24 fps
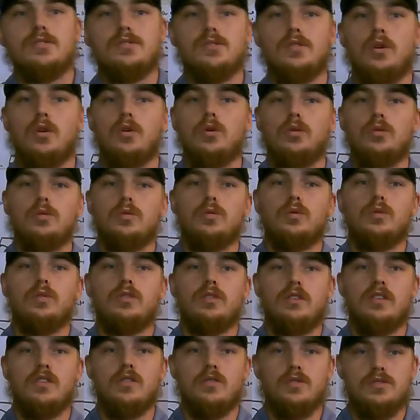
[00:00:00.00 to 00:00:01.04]
So
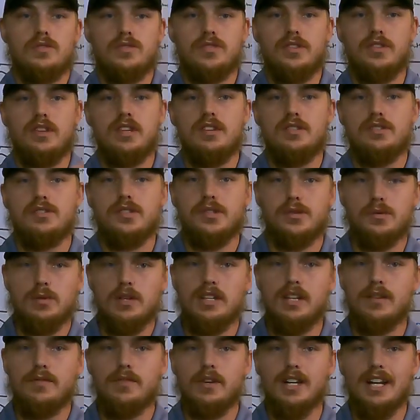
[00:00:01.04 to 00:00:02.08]
there's these
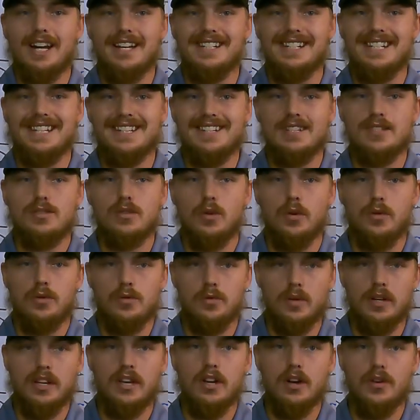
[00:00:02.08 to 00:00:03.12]
three different ideas or
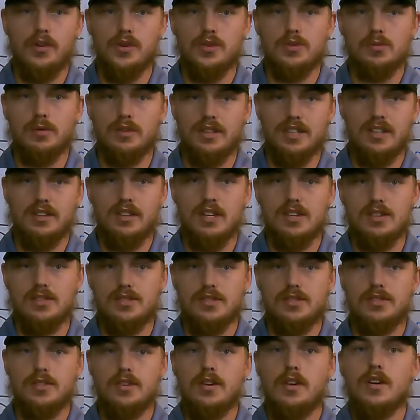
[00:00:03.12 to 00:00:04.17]
three cones within
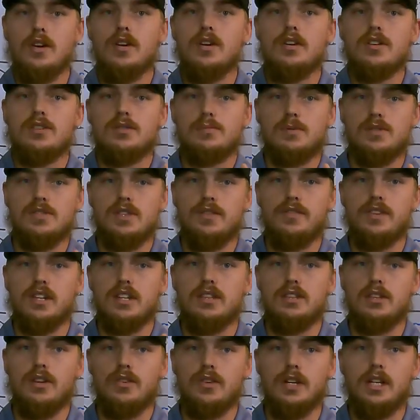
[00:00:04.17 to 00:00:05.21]
this
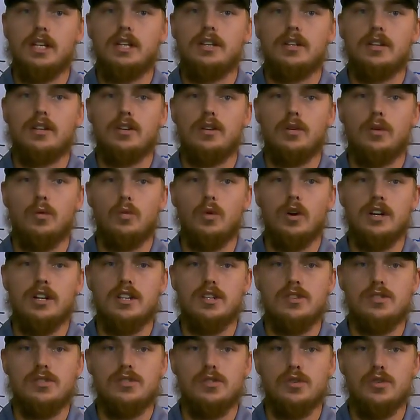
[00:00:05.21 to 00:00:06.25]
specific theory. One
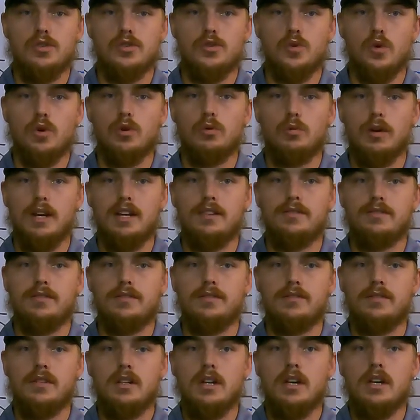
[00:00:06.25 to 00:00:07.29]
is short
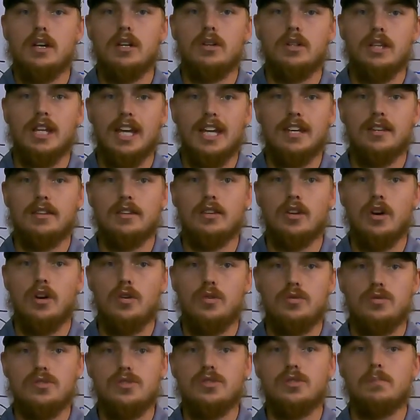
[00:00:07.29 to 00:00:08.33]
wavelength
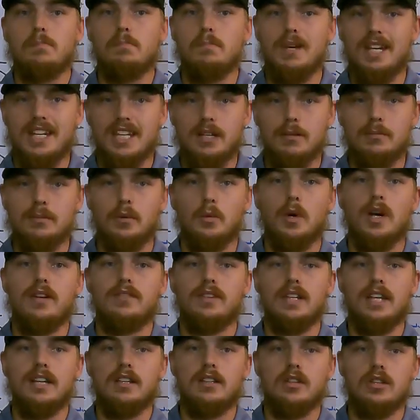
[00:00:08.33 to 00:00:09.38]
cones, medium
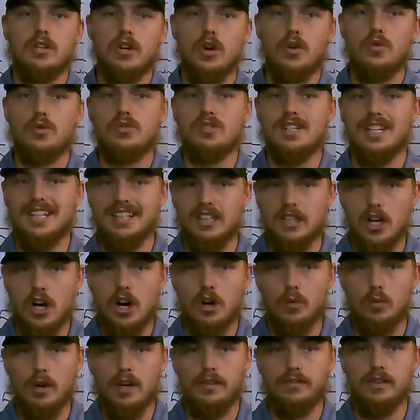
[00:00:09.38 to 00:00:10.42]
wavelength cones, and
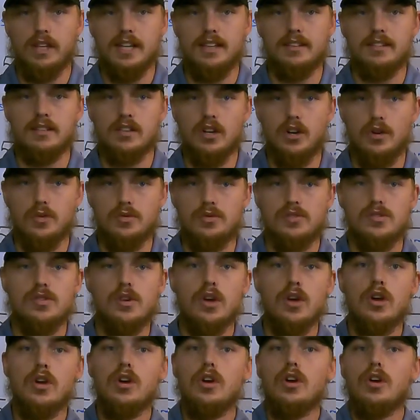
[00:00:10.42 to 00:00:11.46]
long wavelength cones.
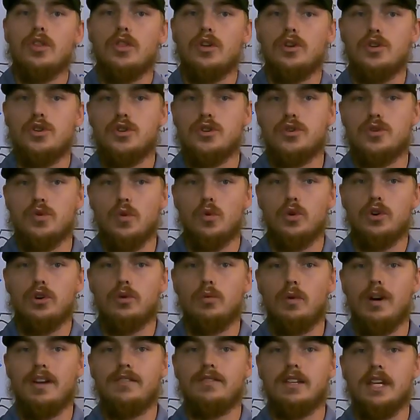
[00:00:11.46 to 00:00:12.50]
The
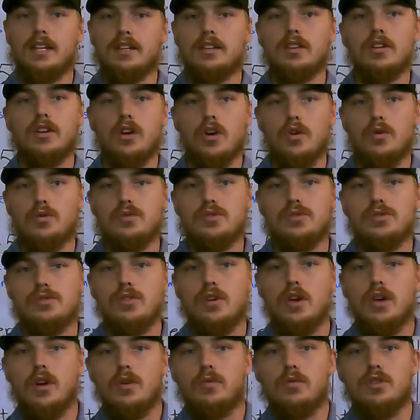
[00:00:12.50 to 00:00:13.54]
short wavelength
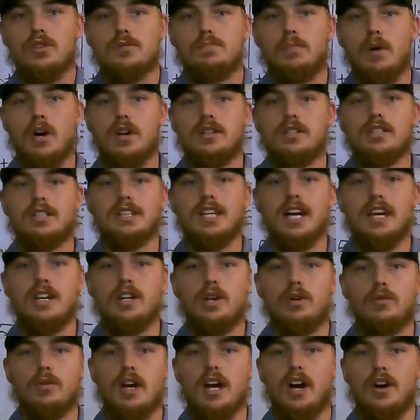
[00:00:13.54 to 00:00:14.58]
cones respond to
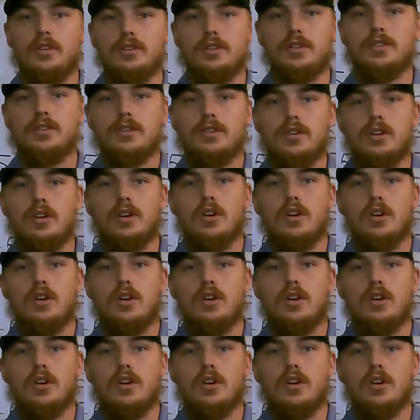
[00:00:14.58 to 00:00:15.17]
light around